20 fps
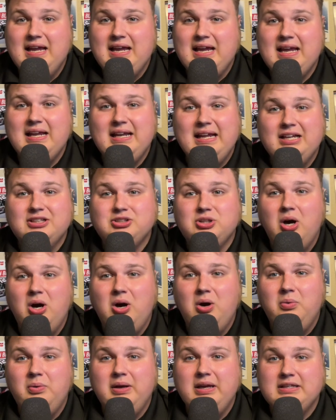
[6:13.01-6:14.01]
And as
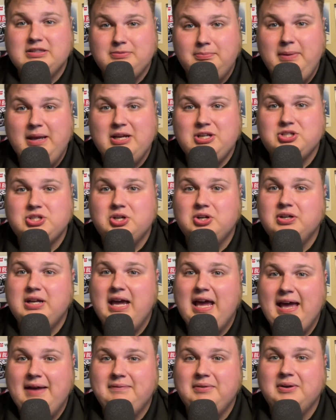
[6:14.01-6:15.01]
always, make sure to
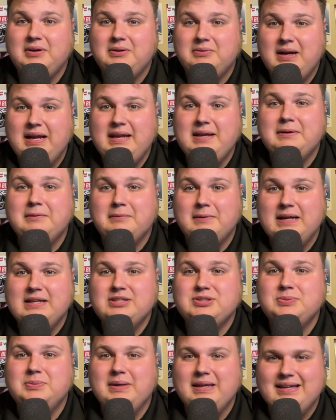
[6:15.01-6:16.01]
have a great
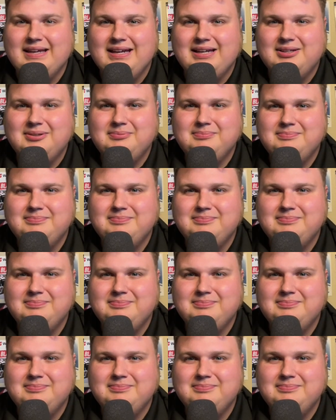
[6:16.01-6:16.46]
race weekend.